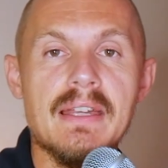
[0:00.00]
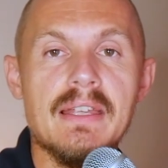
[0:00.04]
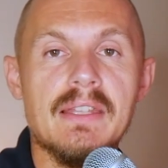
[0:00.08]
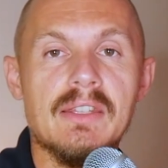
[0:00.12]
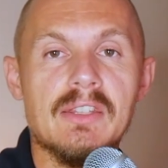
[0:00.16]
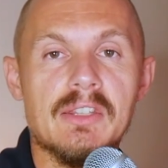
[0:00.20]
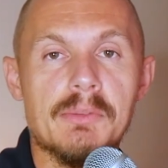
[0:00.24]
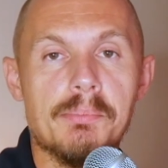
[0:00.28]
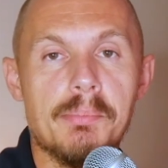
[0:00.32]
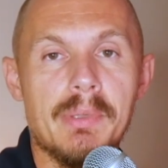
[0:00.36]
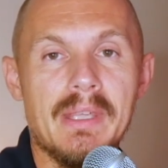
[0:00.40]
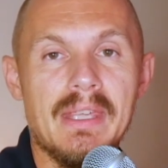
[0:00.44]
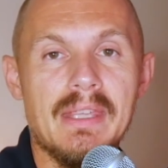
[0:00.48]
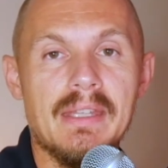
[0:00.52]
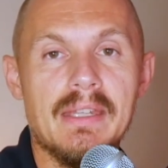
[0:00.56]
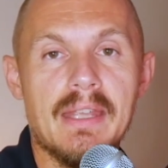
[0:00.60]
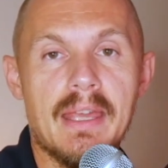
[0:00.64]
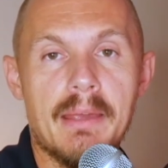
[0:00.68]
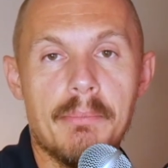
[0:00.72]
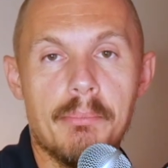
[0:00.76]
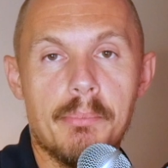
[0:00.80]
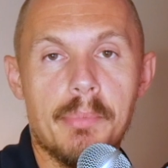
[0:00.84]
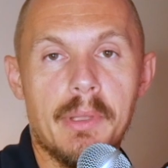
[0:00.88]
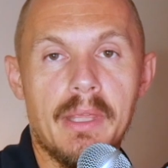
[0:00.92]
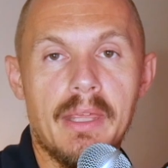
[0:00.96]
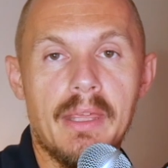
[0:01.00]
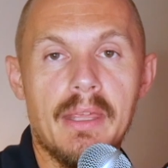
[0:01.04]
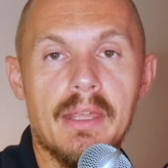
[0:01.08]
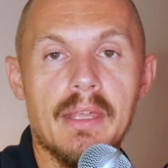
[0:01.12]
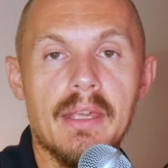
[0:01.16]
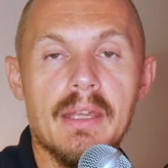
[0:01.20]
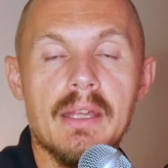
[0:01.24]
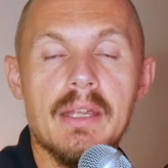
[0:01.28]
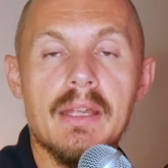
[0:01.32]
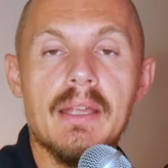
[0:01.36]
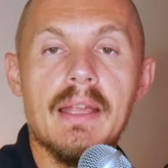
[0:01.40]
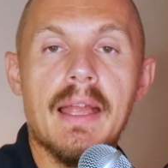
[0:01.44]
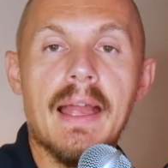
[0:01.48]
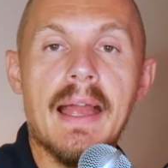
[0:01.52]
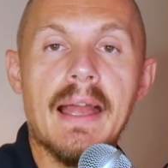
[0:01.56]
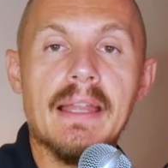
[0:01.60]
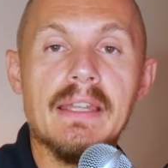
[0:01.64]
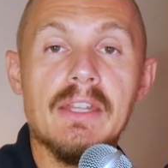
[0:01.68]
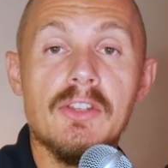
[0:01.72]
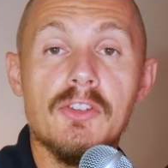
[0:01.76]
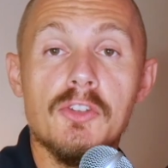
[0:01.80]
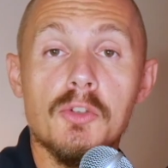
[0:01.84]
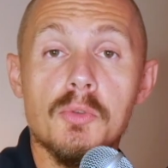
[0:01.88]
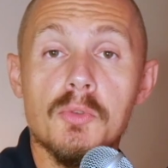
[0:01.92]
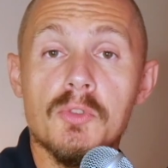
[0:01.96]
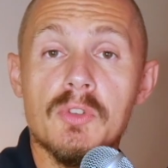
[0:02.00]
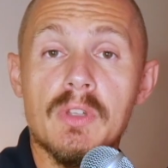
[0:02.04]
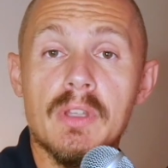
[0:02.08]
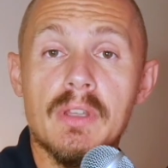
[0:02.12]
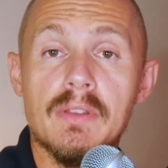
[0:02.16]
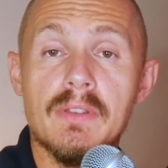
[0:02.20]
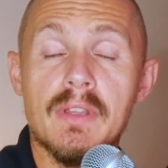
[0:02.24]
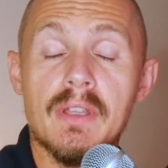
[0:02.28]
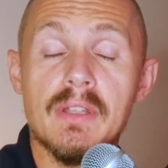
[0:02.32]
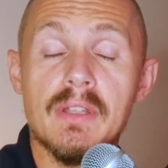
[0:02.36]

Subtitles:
Speed MP, and he's using the